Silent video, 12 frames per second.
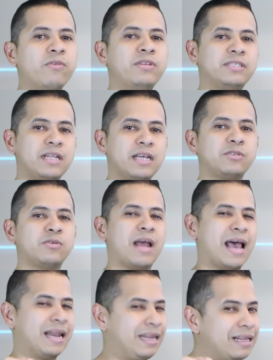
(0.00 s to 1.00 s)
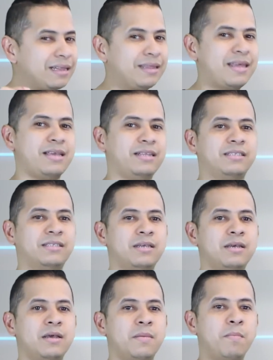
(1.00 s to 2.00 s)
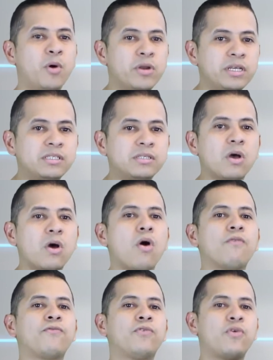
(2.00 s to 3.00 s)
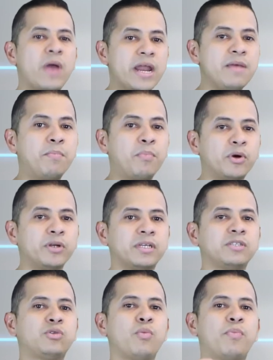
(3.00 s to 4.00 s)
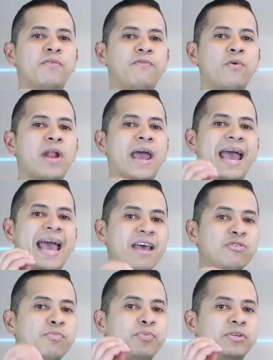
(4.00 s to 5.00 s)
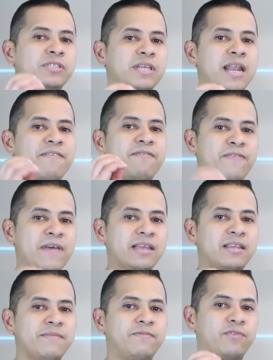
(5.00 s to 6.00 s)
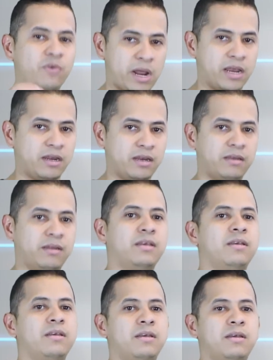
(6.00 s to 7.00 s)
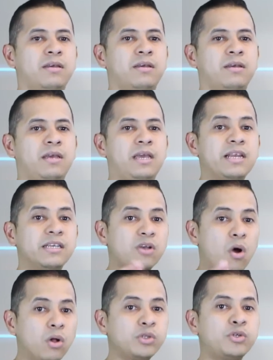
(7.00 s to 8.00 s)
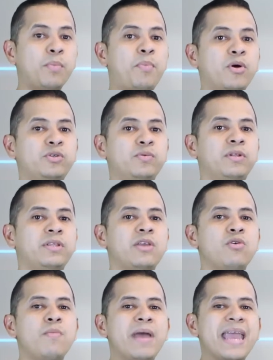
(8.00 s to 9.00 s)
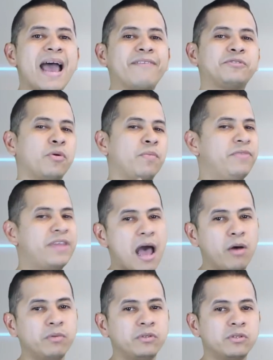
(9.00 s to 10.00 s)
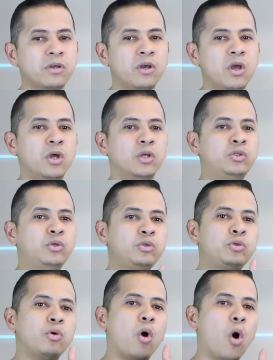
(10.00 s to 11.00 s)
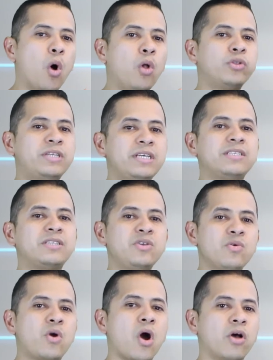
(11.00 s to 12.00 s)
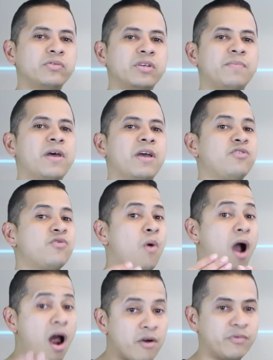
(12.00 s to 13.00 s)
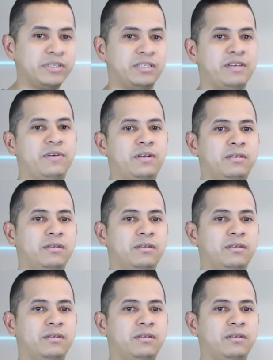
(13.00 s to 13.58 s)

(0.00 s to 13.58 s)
this lesson a little dense, but it's of great importance to perform 100% effective training. It is also possible that you may have some doubts due to all these new concepts that you are receiving.